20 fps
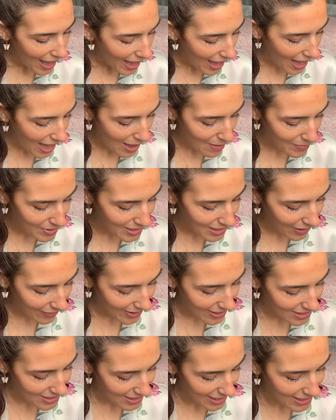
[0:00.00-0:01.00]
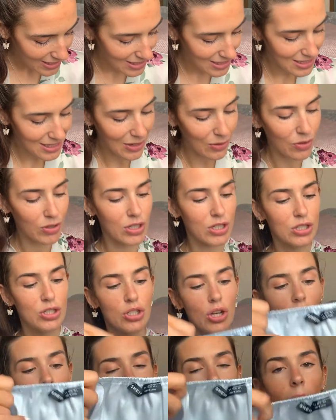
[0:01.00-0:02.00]
Now it's a silk
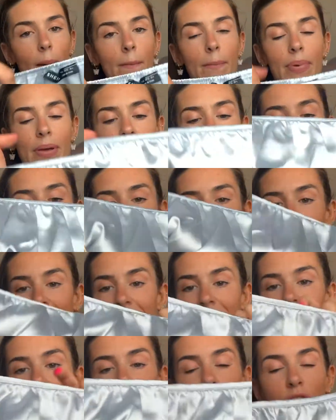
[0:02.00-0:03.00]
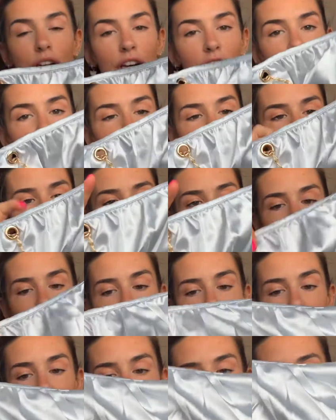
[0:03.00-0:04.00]
top. It's still good, but it is
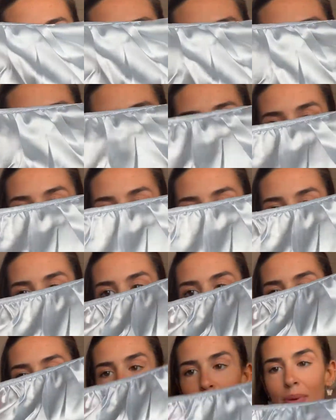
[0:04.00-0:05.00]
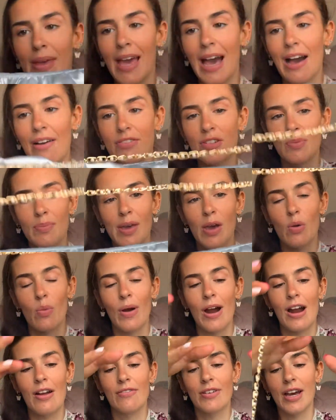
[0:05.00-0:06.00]
very thin, so I'd have to be
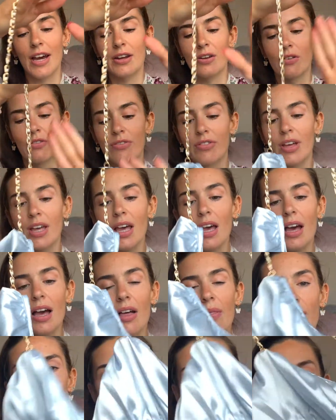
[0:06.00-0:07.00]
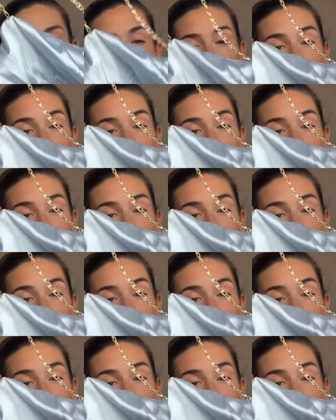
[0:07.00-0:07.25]
aware of kind of the